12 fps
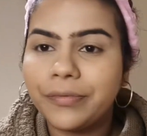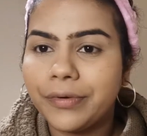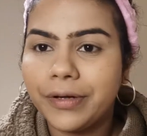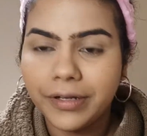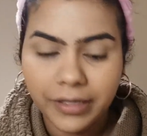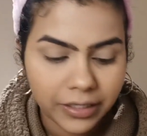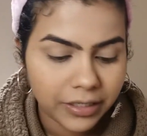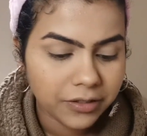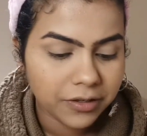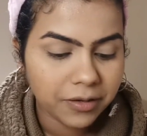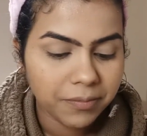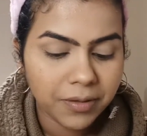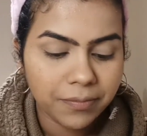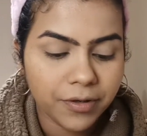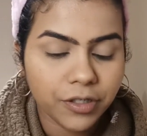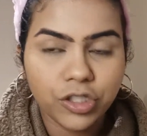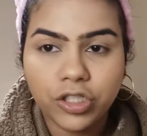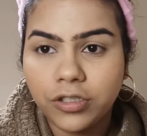well, I need to get my
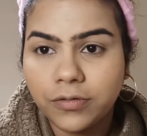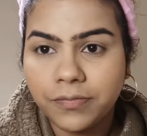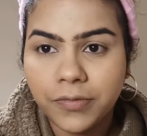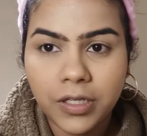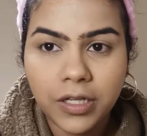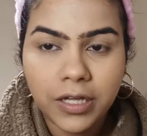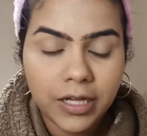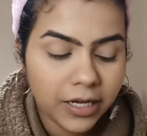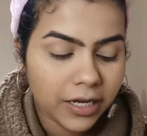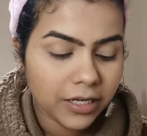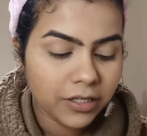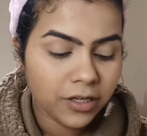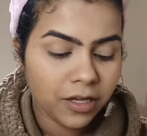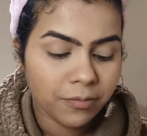brush. I need to